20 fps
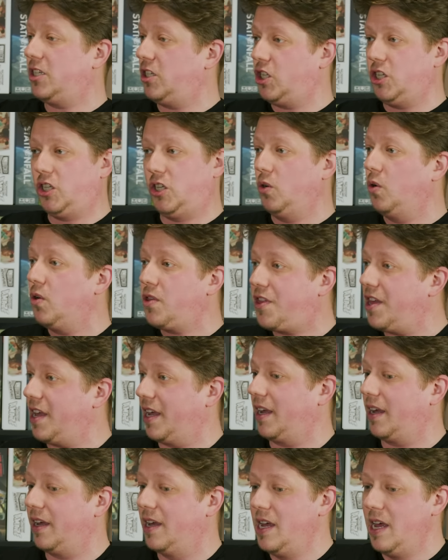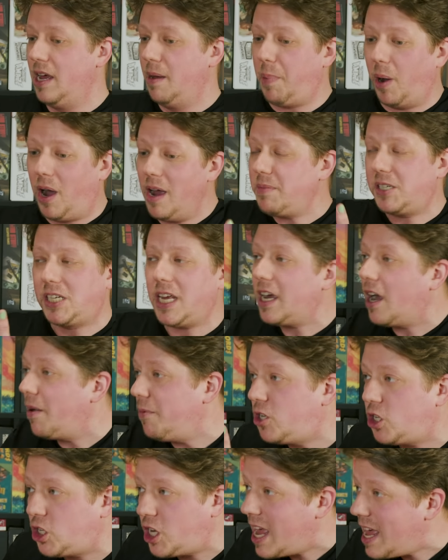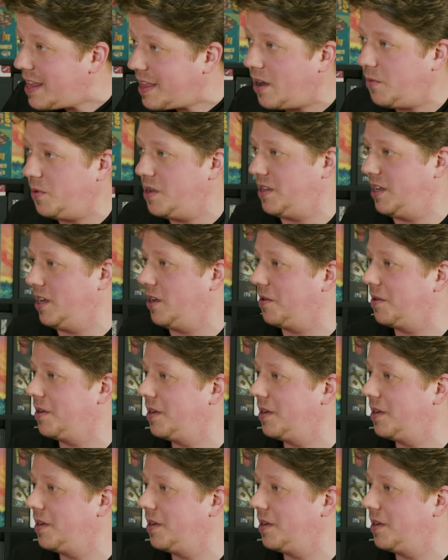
it's just your thing. But I'm saying I would share that with you.